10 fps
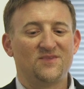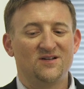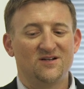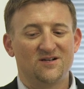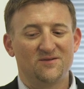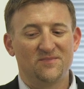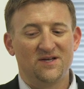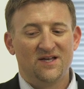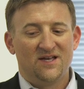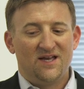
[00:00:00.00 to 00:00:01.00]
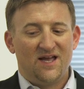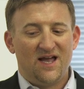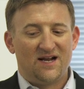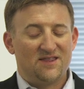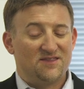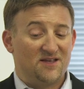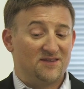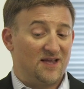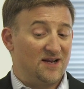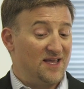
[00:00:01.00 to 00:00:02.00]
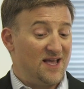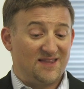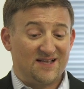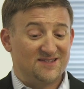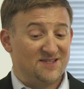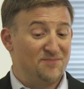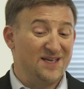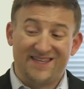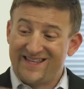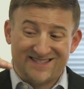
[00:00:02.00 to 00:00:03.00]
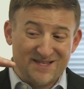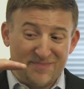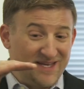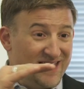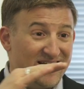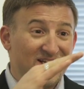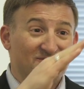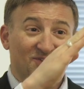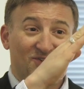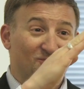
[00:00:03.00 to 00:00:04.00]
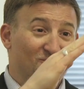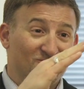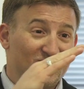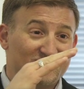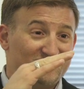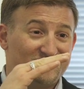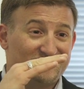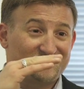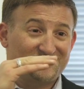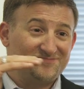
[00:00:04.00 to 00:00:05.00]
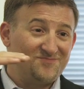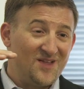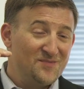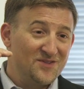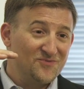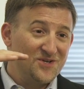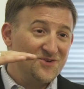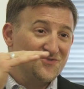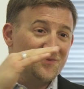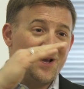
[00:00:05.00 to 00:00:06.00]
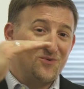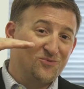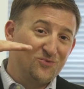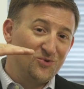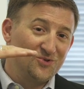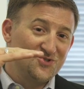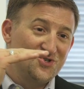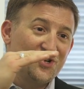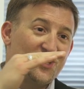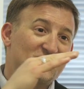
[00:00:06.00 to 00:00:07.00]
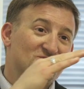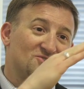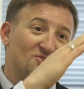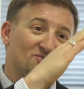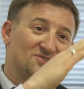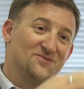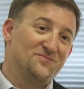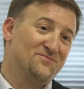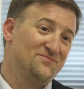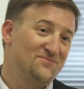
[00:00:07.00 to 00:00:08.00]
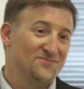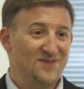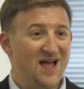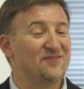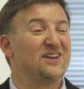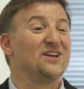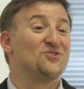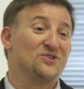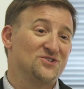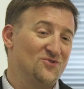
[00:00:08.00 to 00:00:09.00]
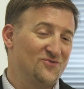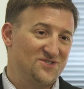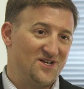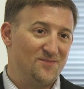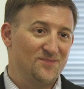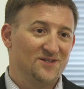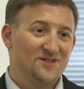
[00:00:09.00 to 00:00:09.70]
And I think that, again, that's the beginning of the curve. I mean, 3 years from now, we'll just start to have an increase over time.